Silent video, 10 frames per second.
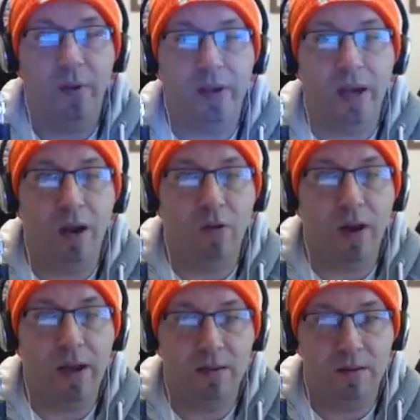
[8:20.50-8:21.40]
go.
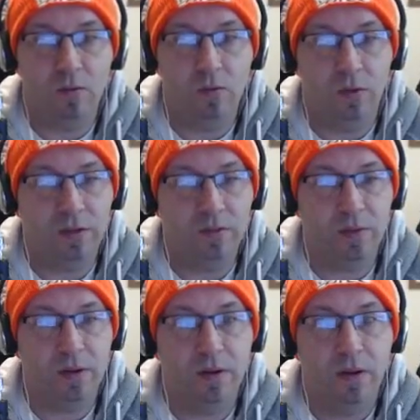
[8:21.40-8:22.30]
Right. Ooh, what's this one?
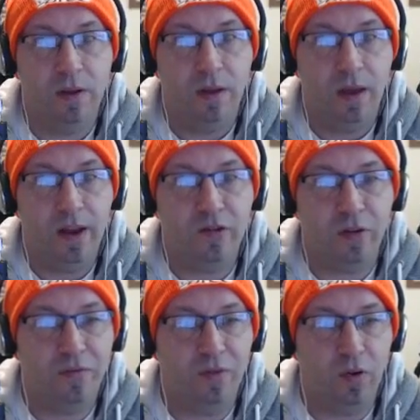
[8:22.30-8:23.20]
Electric, Electric
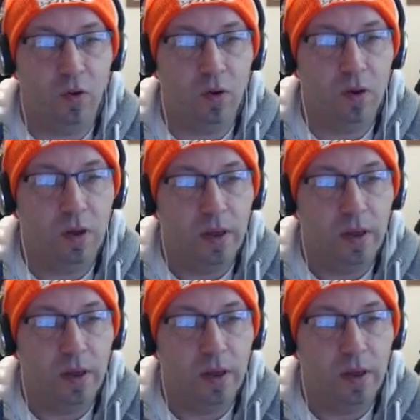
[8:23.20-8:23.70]
floor. floor.